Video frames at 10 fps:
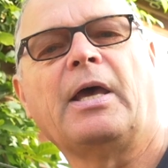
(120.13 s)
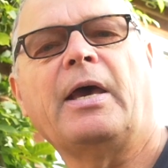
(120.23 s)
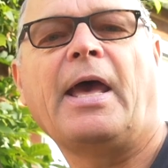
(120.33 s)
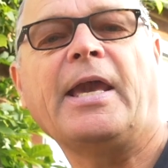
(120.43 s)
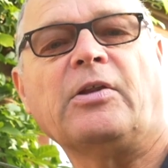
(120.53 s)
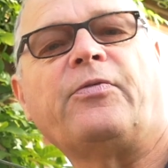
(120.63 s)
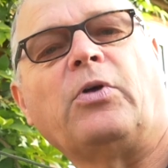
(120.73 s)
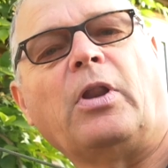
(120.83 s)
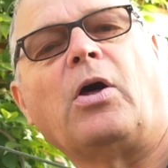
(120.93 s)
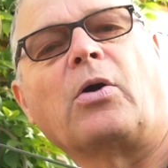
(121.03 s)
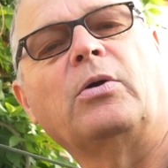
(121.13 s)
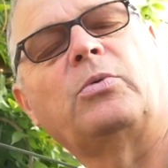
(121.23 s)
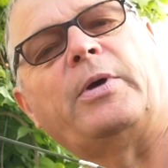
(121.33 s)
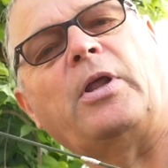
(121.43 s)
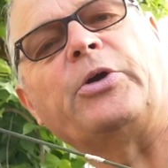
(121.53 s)
and 8 foot long
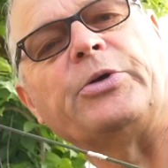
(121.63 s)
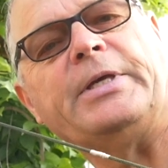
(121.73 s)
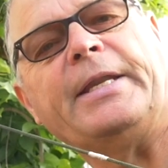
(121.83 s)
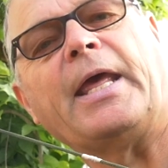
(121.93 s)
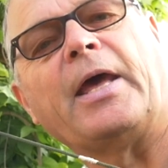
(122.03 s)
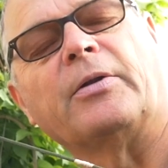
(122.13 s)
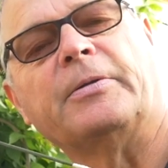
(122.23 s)
when I cut it down.